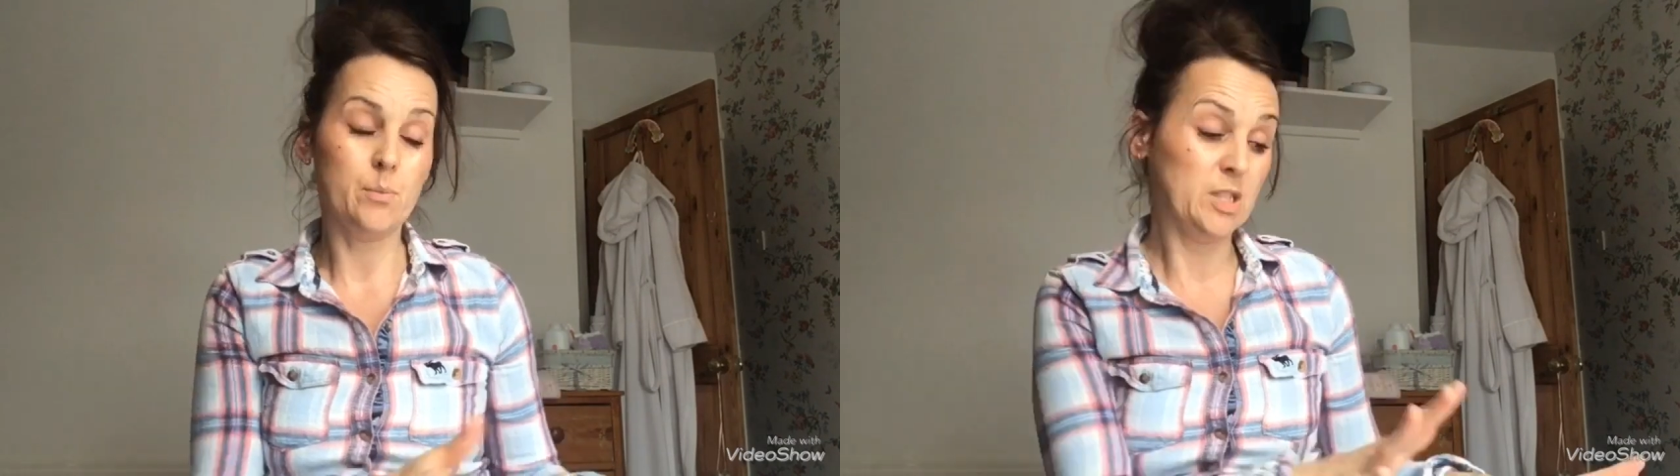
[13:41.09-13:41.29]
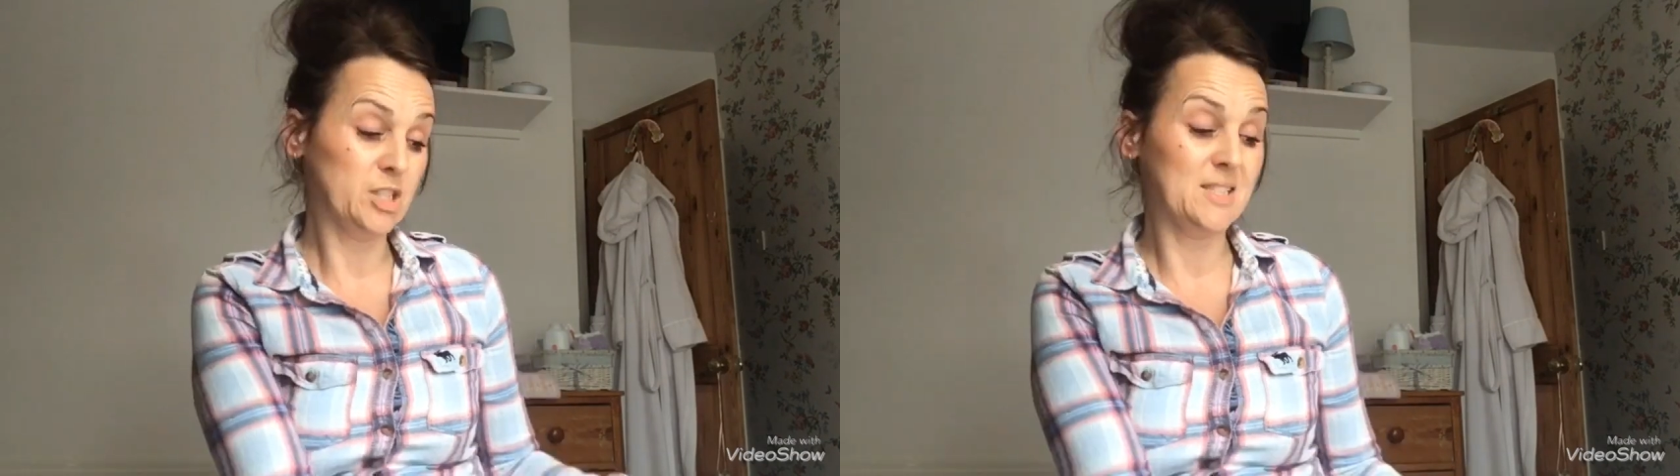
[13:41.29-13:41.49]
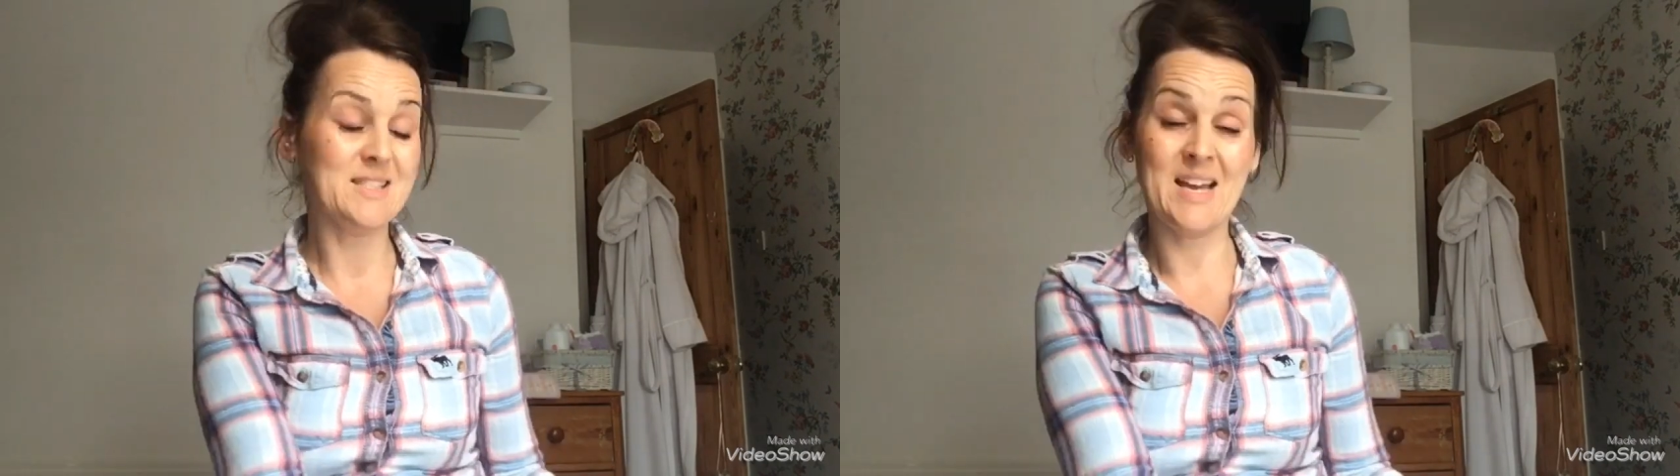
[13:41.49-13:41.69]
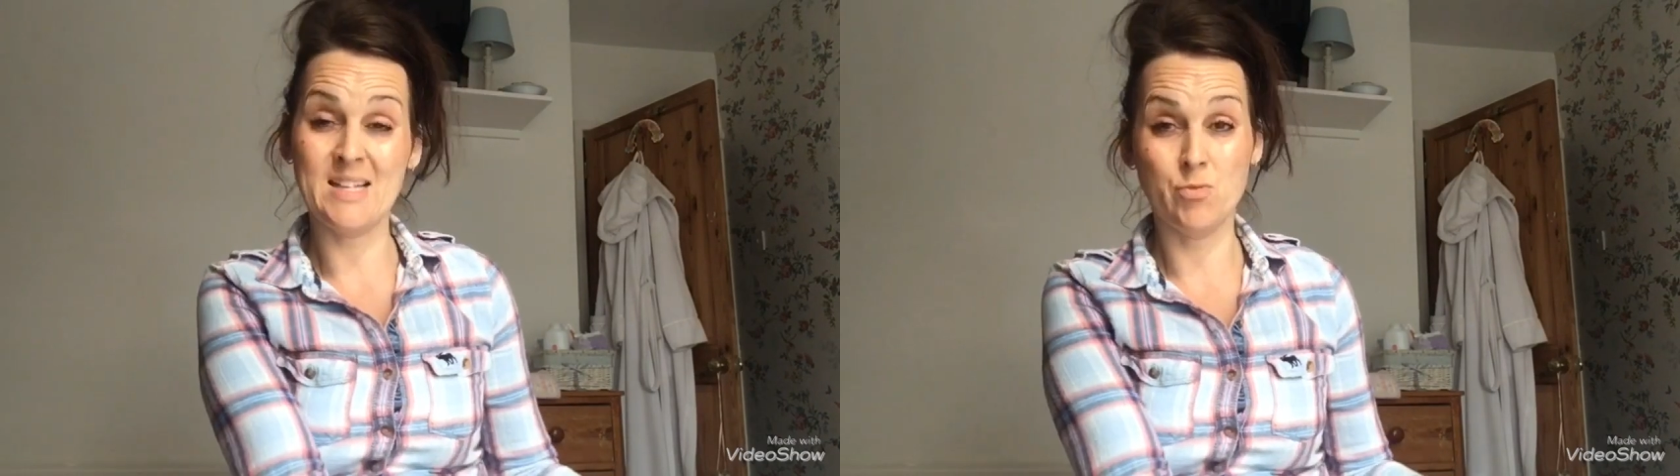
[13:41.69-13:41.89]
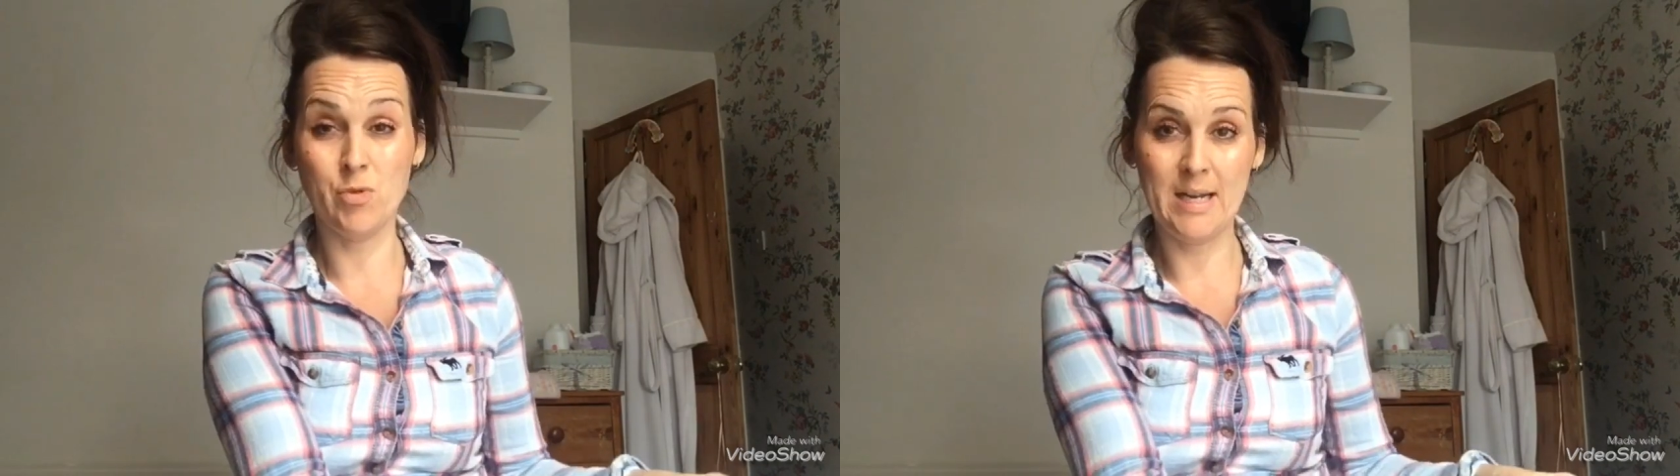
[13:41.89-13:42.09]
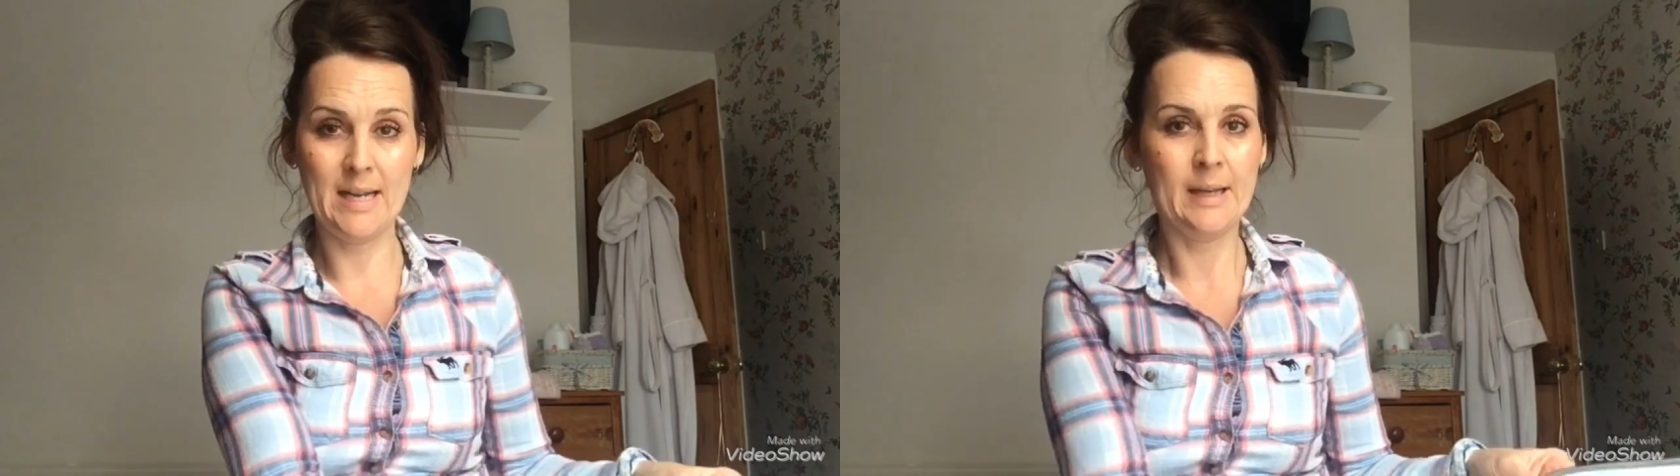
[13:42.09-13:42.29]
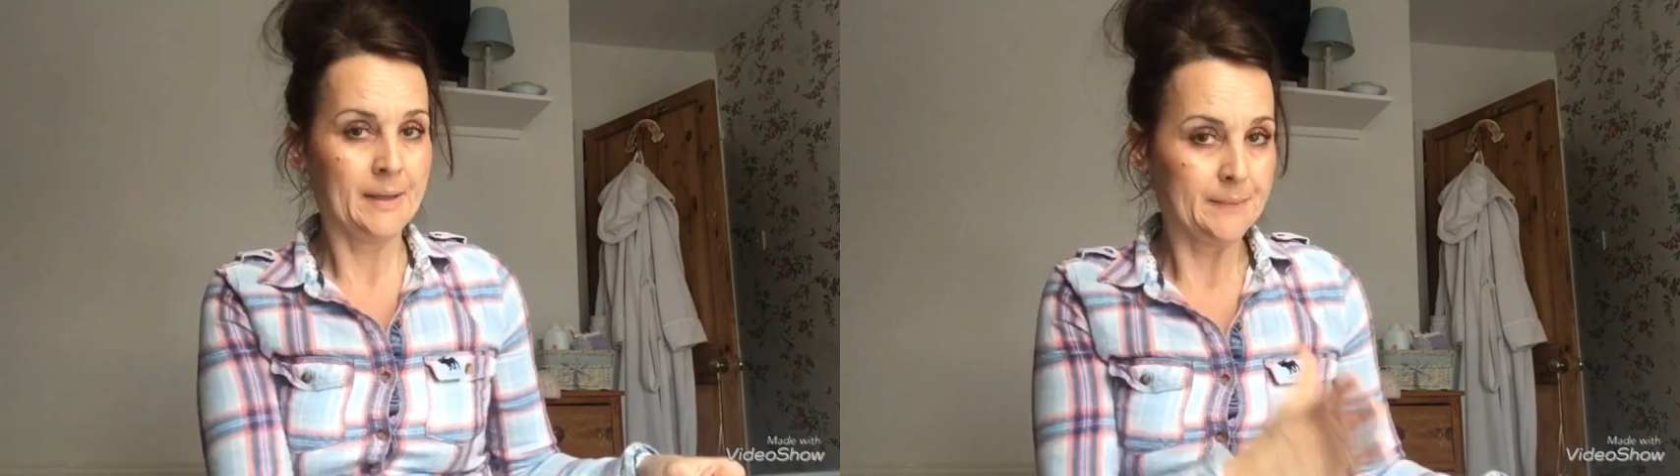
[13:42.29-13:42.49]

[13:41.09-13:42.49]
which I say is really,